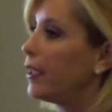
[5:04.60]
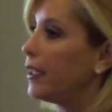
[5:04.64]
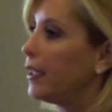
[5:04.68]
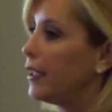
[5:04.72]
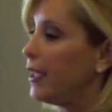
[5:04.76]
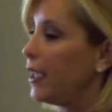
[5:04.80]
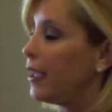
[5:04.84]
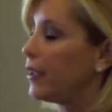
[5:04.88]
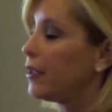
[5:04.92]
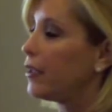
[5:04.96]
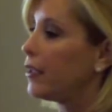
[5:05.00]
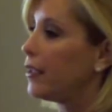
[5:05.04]

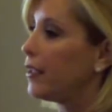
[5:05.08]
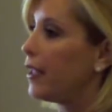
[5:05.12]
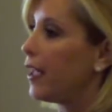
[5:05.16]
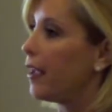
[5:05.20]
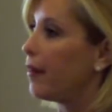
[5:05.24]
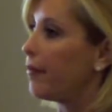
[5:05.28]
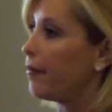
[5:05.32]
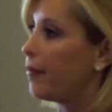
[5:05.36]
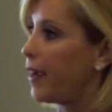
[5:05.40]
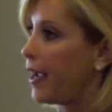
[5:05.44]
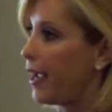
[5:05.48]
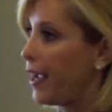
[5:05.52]
get to
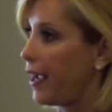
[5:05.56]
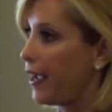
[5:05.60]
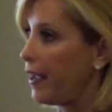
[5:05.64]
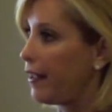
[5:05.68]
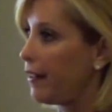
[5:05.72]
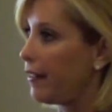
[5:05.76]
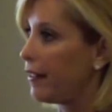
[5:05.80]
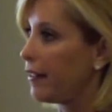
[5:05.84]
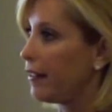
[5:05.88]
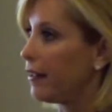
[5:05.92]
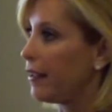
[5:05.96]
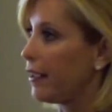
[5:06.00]
that
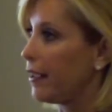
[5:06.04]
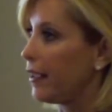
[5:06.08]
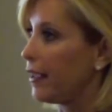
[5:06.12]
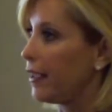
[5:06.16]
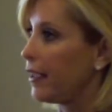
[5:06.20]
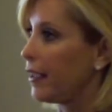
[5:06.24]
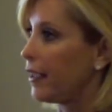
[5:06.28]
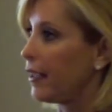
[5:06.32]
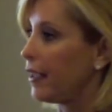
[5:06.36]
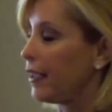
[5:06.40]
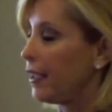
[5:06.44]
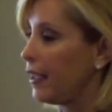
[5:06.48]
path
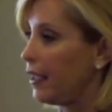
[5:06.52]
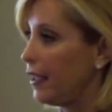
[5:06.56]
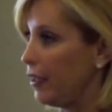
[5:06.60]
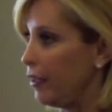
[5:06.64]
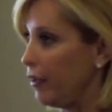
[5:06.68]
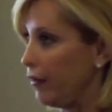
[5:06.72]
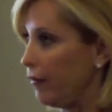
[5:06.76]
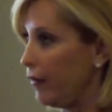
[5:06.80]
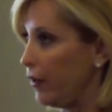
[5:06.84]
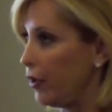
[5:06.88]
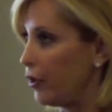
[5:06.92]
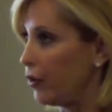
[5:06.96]

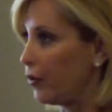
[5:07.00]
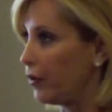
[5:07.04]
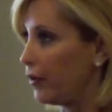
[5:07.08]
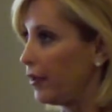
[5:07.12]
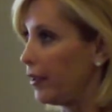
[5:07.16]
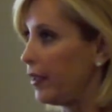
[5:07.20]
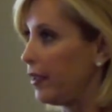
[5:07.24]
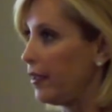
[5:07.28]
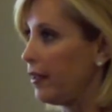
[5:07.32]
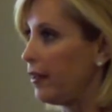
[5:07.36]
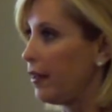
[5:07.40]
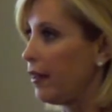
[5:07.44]

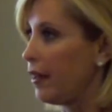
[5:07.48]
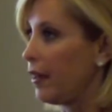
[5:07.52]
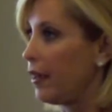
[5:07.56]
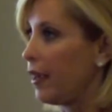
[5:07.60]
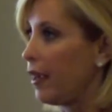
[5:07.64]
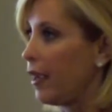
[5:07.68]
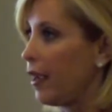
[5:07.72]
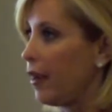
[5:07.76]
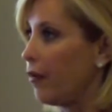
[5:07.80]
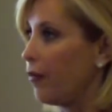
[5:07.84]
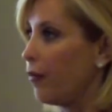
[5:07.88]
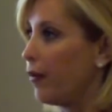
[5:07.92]
individually,
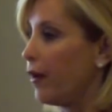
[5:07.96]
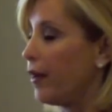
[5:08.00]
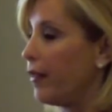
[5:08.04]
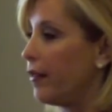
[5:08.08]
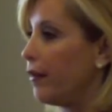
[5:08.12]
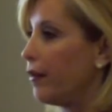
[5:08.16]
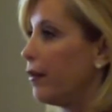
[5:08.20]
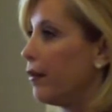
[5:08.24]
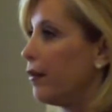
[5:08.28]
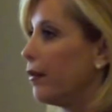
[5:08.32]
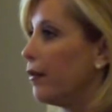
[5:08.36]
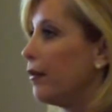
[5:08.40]
and
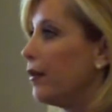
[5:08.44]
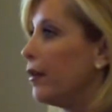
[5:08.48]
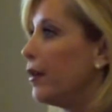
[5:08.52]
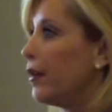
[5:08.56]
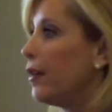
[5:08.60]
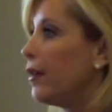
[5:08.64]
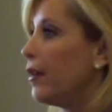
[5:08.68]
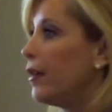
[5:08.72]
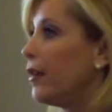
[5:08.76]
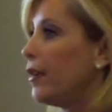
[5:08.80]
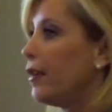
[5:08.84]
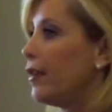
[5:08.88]
whether
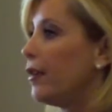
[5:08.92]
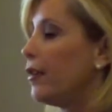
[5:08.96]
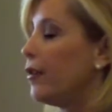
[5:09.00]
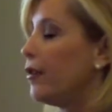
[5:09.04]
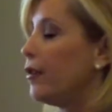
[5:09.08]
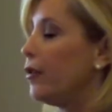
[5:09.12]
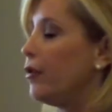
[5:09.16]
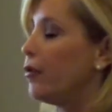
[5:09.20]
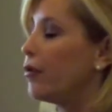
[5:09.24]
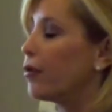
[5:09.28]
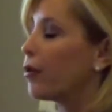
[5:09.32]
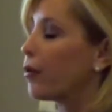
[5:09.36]

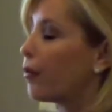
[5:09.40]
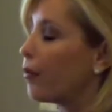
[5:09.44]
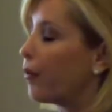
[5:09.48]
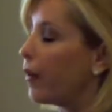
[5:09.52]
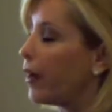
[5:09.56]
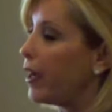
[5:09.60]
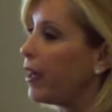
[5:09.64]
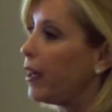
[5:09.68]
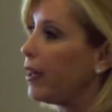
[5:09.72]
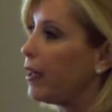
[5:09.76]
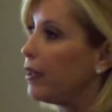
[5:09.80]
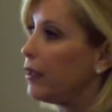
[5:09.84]
your
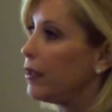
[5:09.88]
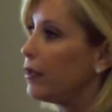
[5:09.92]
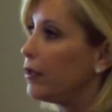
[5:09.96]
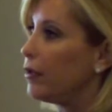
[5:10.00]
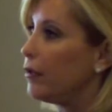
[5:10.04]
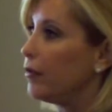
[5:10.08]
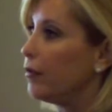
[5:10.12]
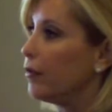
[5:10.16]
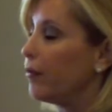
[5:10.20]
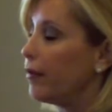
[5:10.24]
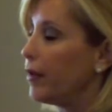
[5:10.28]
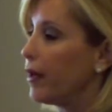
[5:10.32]
way
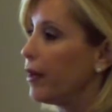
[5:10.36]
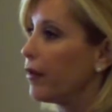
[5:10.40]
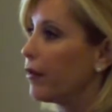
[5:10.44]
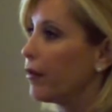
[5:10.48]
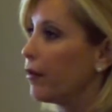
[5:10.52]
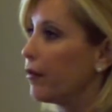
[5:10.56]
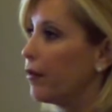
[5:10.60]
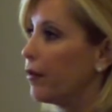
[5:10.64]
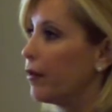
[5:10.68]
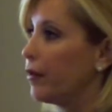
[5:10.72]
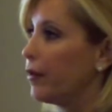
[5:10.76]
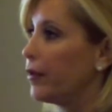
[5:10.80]
to repair the
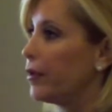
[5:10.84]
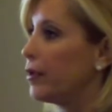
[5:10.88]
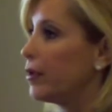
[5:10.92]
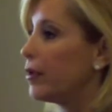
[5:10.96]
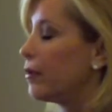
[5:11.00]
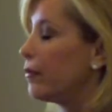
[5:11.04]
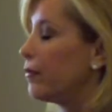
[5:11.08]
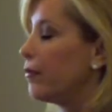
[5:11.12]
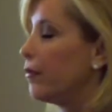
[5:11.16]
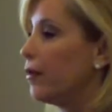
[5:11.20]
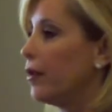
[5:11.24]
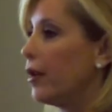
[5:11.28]
world is
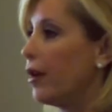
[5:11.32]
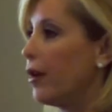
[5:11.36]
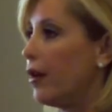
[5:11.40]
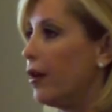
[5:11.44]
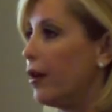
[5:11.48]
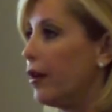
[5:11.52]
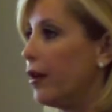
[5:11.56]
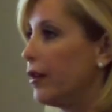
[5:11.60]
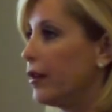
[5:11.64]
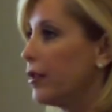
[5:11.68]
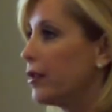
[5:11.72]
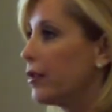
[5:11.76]
through the
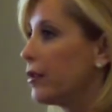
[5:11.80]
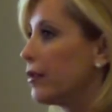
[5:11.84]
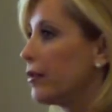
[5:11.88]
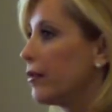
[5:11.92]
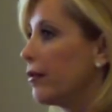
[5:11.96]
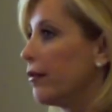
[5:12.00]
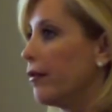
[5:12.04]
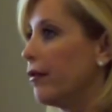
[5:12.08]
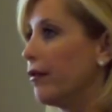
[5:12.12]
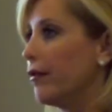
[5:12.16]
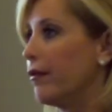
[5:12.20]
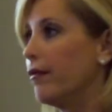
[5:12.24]
arts
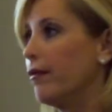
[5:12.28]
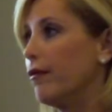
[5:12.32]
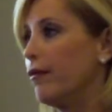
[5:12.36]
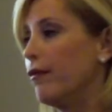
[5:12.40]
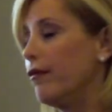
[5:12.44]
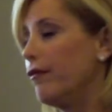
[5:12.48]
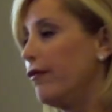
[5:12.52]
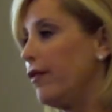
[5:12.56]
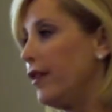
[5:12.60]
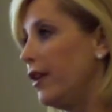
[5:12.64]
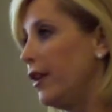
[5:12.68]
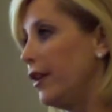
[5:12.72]
or through
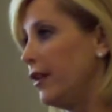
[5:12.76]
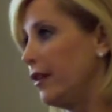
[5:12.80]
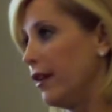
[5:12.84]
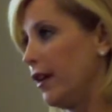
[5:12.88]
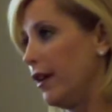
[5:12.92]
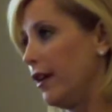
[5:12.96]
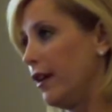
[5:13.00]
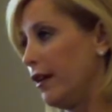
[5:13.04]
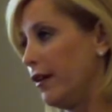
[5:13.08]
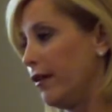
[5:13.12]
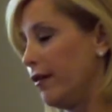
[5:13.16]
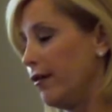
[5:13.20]
feeding the
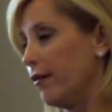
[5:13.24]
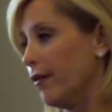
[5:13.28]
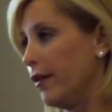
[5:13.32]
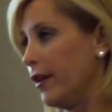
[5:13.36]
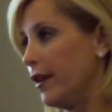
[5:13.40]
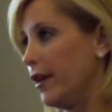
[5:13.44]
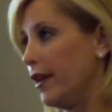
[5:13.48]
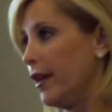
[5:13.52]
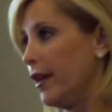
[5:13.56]
hungry,